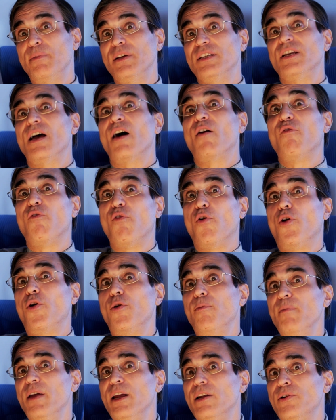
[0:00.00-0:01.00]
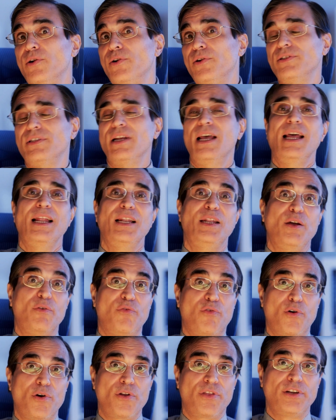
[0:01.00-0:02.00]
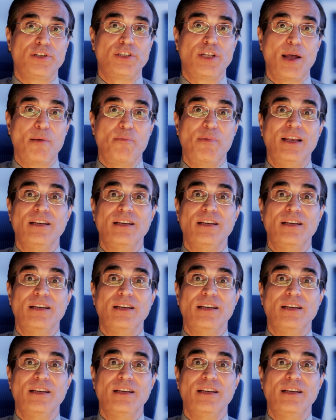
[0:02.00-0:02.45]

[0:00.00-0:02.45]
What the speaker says: is 4 meters, the fourth step